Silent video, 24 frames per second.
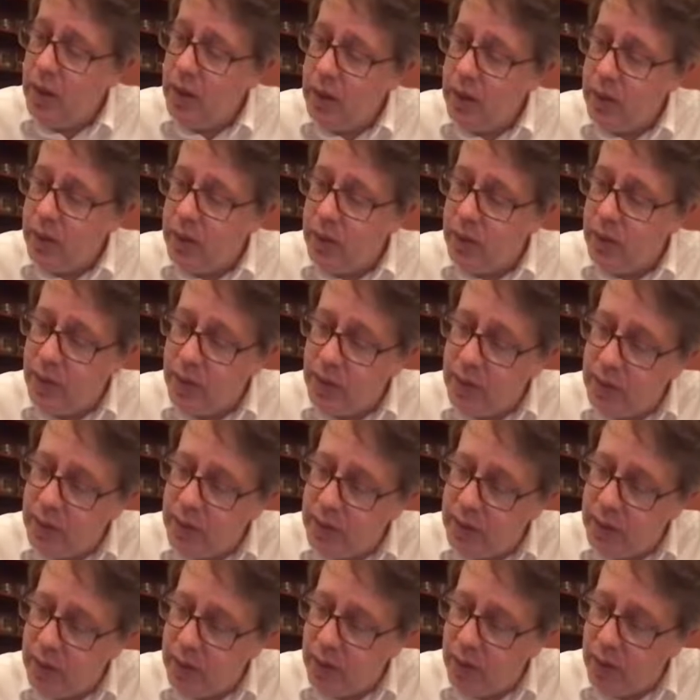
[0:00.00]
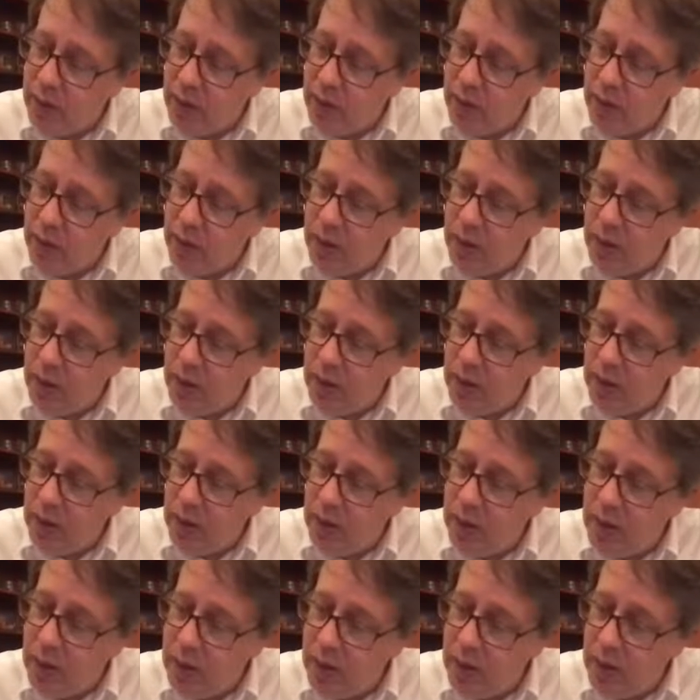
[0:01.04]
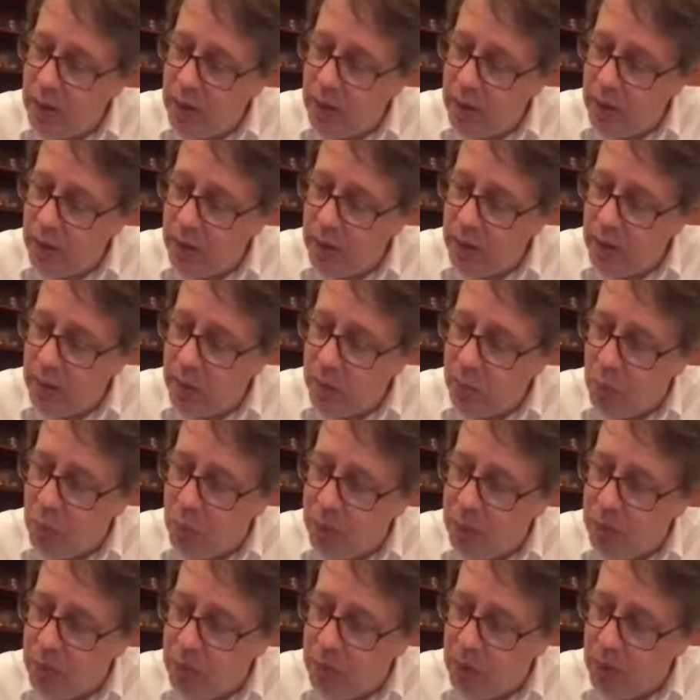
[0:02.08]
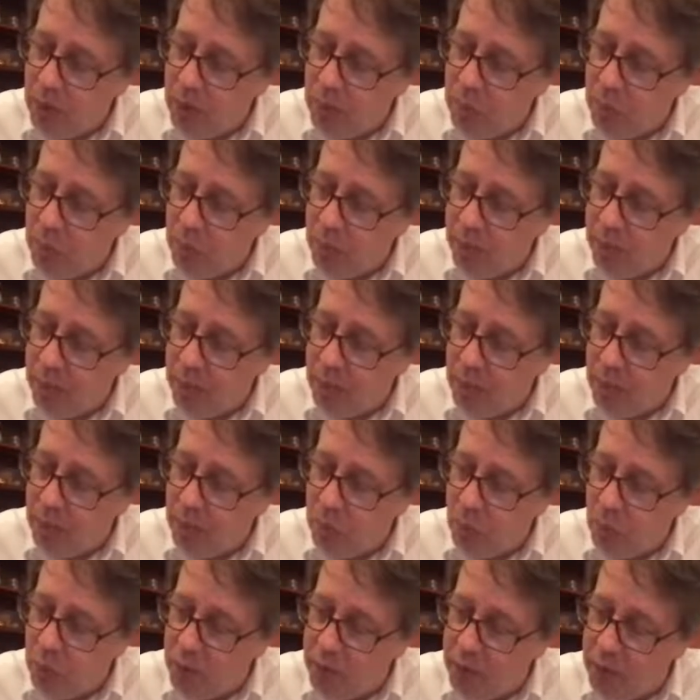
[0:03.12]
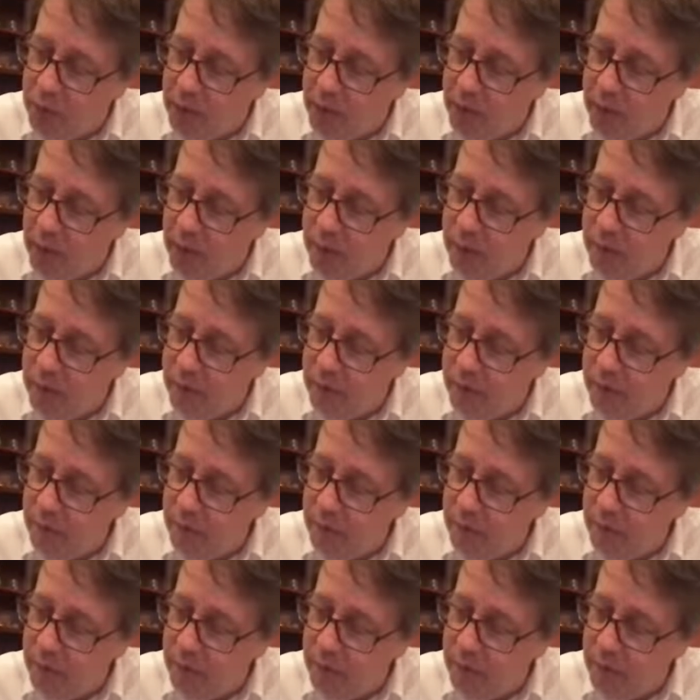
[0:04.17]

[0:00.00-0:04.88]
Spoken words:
And so this is an important theorem of Mordell.